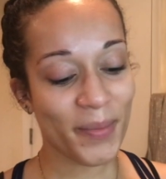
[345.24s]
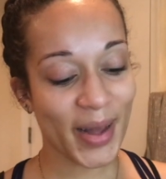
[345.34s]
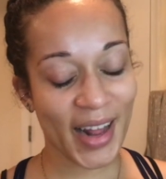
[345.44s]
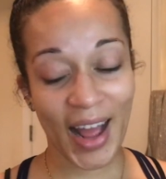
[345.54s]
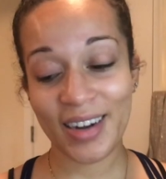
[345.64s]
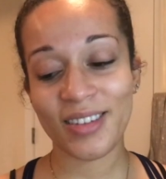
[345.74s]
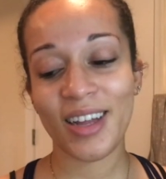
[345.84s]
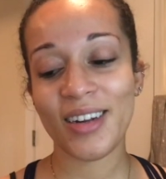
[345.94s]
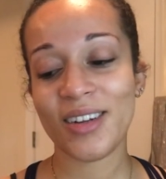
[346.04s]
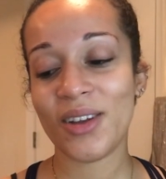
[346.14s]
But I
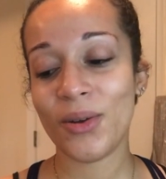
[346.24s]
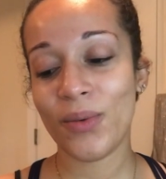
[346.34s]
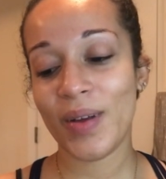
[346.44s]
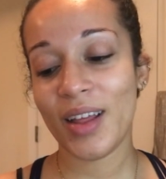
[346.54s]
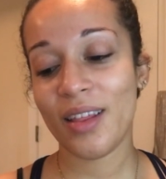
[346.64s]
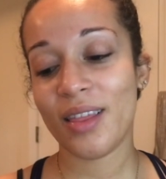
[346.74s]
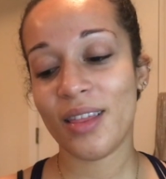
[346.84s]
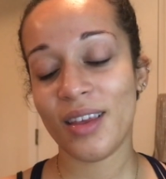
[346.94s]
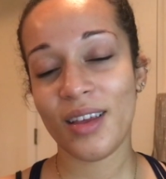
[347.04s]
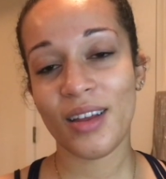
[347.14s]
decided to go with
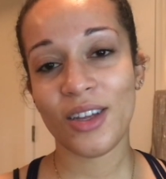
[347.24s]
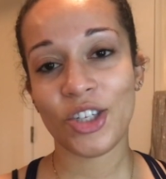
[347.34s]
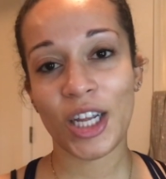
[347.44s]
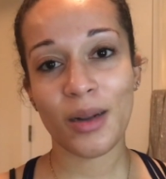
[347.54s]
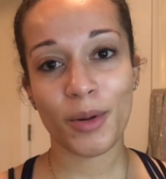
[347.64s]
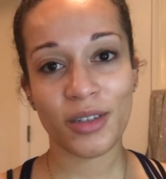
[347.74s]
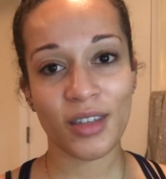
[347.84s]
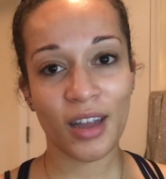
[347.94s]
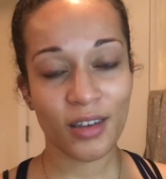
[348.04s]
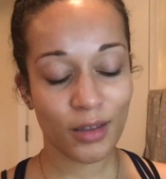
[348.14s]
the shade number
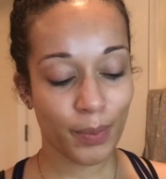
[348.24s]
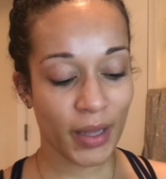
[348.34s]
6